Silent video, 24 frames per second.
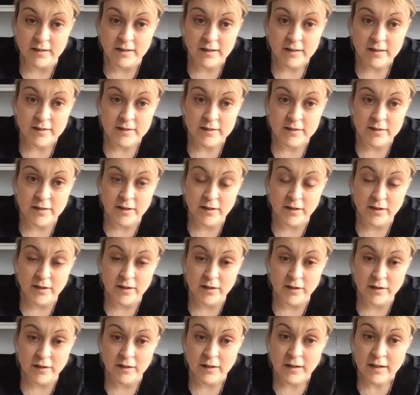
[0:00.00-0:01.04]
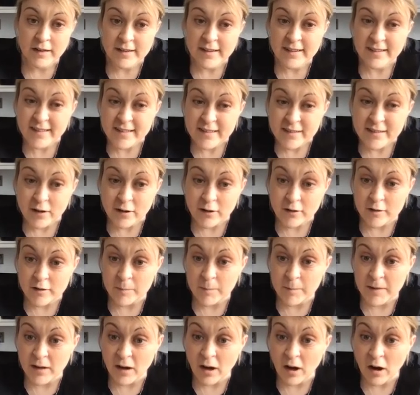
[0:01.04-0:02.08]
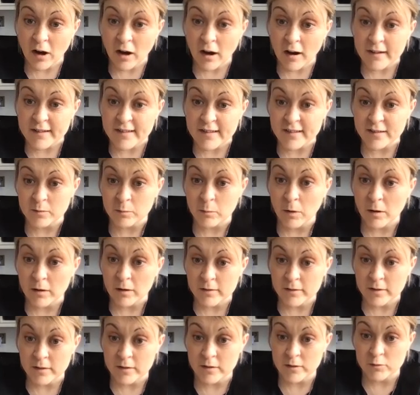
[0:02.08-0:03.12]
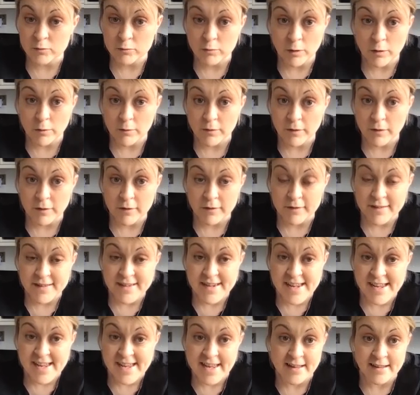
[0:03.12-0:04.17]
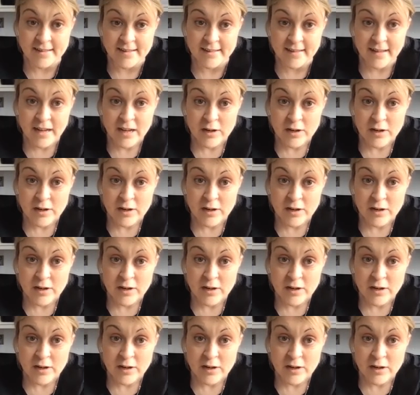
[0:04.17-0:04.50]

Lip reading: So this is going to be the hardest one to control those knees.